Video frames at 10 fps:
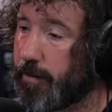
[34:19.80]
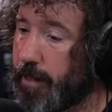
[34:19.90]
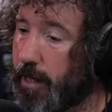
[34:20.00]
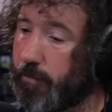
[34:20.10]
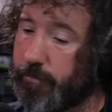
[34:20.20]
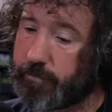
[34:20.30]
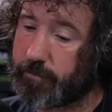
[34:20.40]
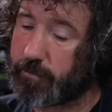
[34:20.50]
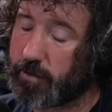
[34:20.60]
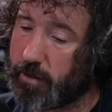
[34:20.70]
Now,
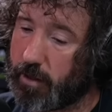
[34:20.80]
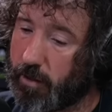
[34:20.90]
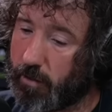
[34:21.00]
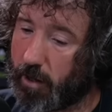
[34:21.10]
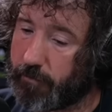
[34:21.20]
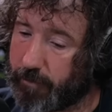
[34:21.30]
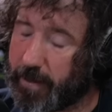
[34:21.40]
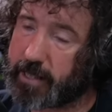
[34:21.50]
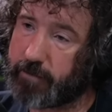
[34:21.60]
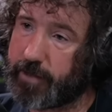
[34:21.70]
off the
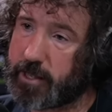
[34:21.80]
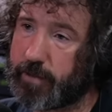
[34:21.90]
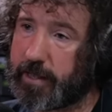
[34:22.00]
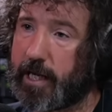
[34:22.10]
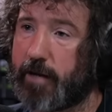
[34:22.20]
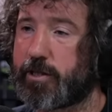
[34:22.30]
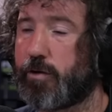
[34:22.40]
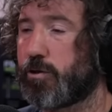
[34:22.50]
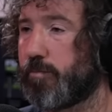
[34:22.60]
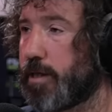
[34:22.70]
back of this, we can get a
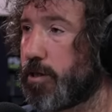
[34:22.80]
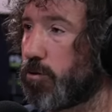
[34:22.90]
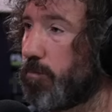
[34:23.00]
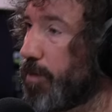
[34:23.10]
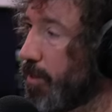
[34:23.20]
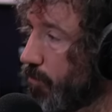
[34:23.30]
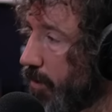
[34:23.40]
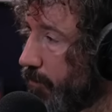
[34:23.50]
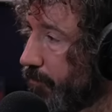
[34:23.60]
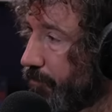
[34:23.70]
social media company as
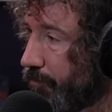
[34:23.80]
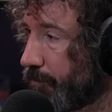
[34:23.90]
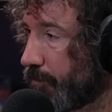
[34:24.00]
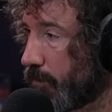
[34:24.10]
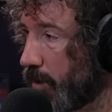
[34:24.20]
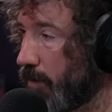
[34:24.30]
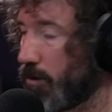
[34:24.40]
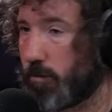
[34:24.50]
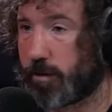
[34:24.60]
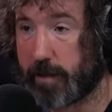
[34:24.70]
well, our
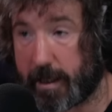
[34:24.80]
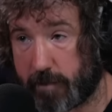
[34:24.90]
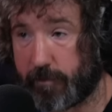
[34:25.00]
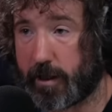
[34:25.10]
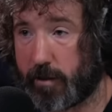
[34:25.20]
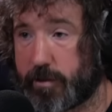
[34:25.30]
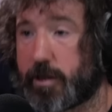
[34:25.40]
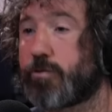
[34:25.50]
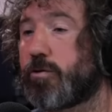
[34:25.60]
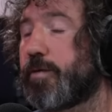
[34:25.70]
own collectively owned
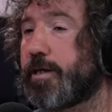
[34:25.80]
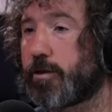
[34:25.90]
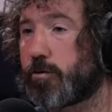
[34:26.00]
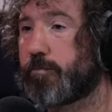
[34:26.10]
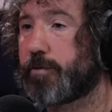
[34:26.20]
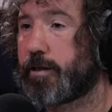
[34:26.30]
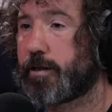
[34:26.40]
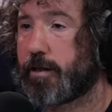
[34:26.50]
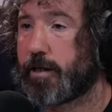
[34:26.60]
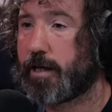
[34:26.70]
social media company.
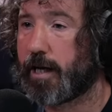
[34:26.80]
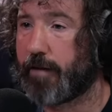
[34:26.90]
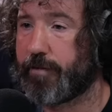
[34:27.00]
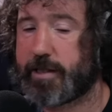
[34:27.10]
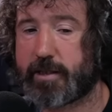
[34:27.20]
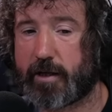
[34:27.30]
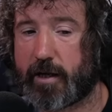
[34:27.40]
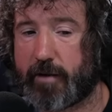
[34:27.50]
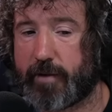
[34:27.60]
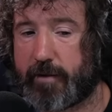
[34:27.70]
And this is
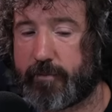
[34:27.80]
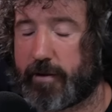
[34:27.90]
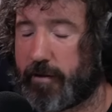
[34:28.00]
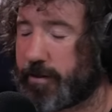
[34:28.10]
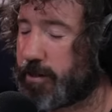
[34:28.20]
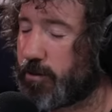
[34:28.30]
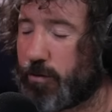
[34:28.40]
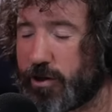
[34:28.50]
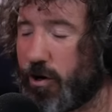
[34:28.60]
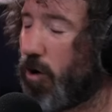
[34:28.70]
uh,
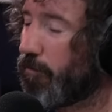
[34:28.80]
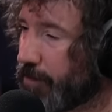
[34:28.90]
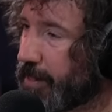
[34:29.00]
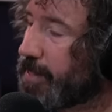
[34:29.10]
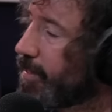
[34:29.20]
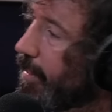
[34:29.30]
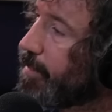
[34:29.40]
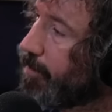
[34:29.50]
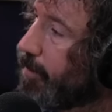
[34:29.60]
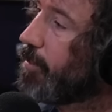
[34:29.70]
such an obvious thing
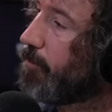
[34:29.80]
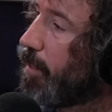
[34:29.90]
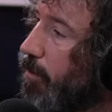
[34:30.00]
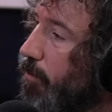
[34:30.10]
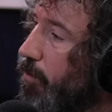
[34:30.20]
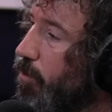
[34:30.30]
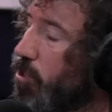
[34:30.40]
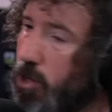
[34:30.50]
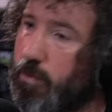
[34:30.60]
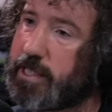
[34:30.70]
to think about that
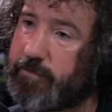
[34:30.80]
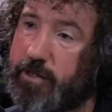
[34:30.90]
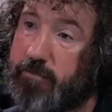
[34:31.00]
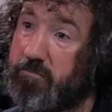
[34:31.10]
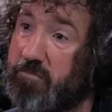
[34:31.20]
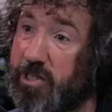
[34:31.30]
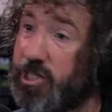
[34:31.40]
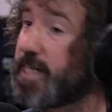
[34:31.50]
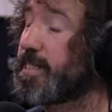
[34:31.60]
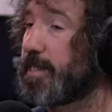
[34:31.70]
no one's ever
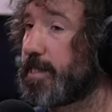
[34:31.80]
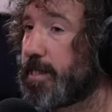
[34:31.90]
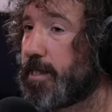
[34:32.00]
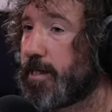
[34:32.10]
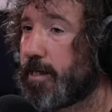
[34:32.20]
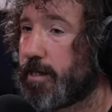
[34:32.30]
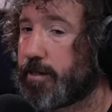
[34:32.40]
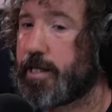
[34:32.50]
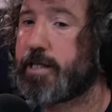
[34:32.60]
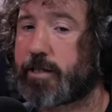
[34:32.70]
suggested.
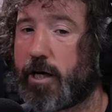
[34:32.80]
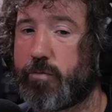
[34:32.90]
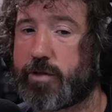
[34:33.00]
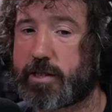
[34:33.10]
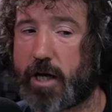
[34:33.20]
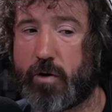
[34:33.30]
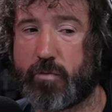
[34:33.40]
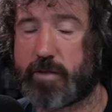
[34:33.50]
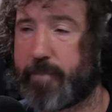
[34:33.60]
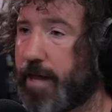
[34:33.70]
Denise Coates
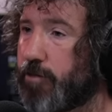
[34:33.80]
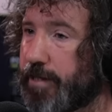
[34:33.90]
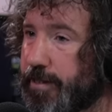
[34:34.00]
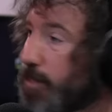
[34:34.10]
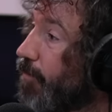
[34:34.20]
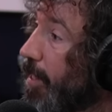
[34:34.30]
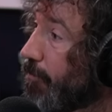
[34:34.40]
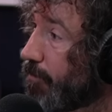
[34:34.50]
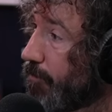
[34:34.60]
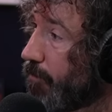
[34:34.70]
owns Bet365.